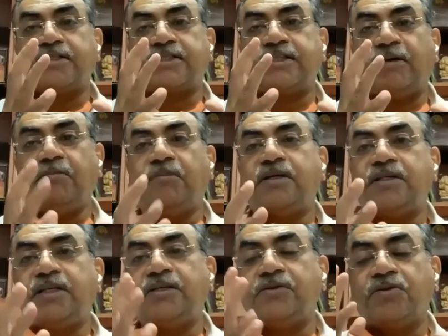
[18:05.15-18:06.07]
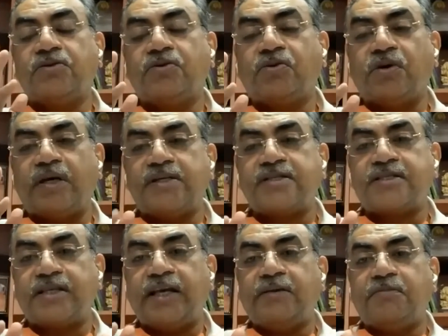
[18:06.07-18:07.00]
somebody who
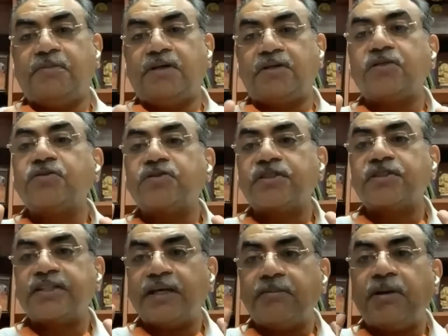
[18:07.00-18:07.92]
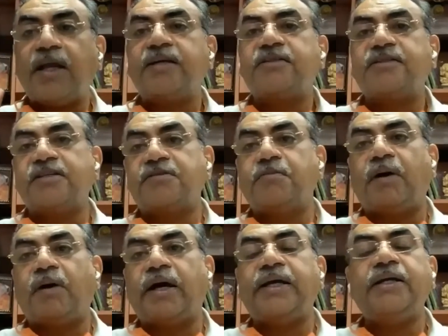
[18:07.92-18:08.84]
is able to stabilize his
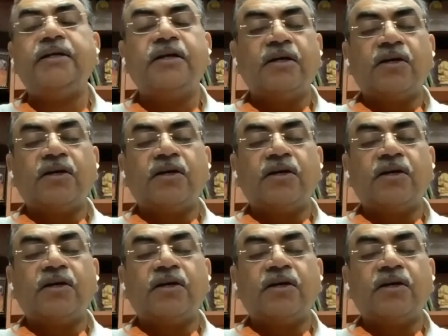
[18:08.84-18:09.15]
mind,